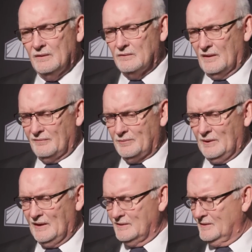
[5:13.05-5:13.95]
you know, after
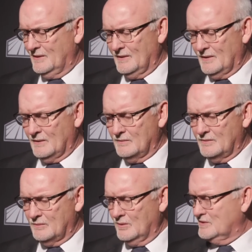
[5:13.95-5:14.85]
we had the
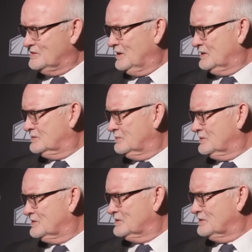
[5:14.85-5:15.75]
one chance
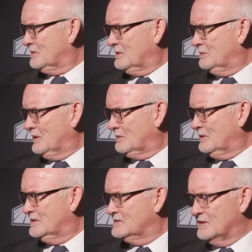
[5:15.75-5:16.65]
where Shesterkin made a
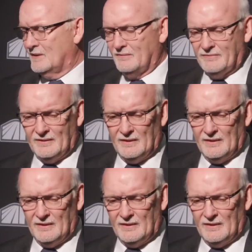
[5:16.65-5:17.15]
great save,